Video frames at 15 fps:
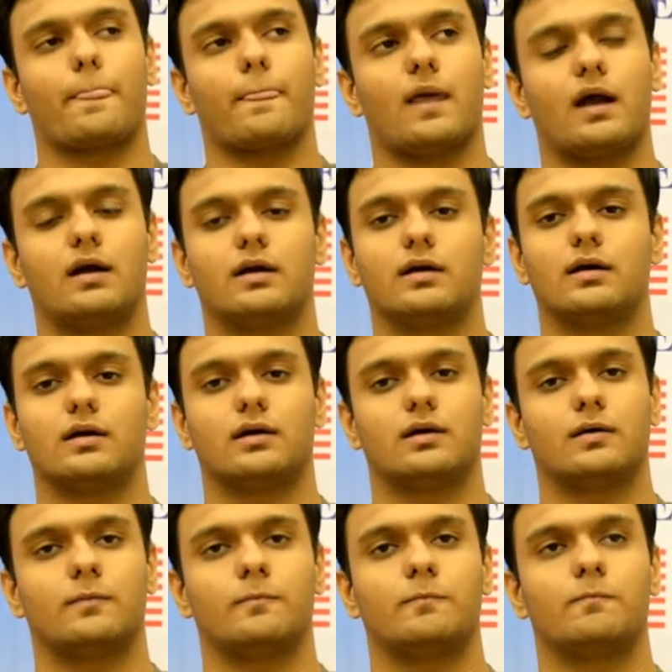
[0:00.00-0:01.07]
and
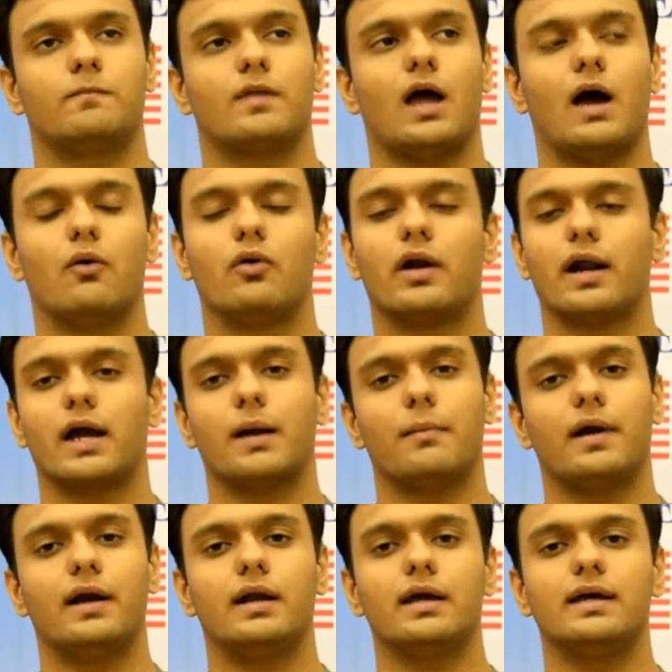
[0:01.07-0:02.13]
uh, I would
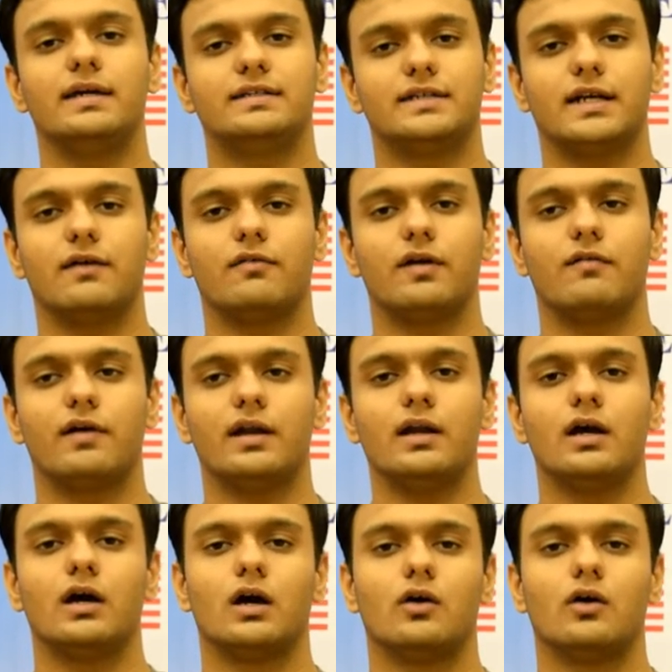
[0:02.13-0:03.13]
recommend each and everyone